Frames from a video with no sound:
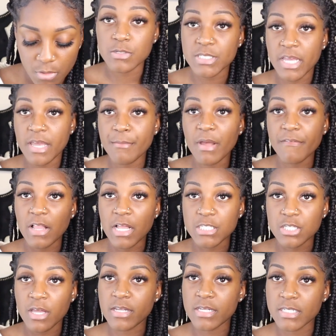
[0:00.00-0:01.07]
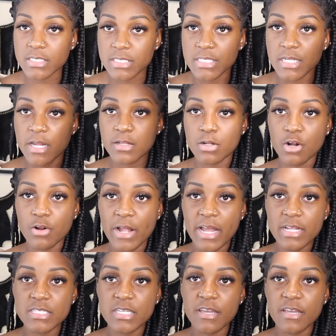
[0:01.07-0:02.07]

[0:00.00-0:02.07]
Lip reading: So say my flashlight is the sun, correct?